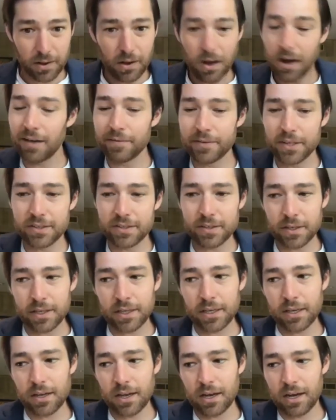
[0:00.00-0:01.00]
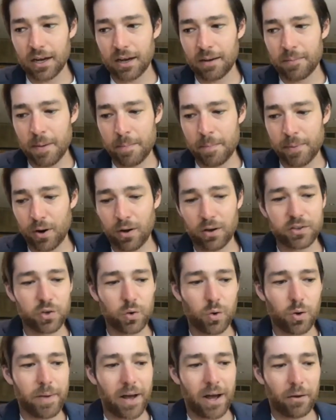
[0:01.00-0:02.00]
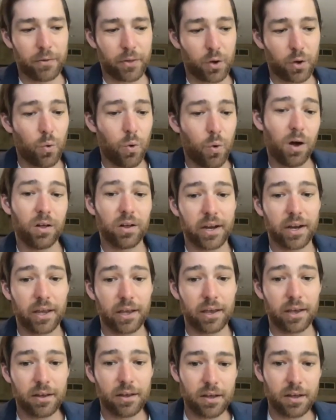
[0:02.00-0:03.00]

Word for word: obviously, um, but also about the quality.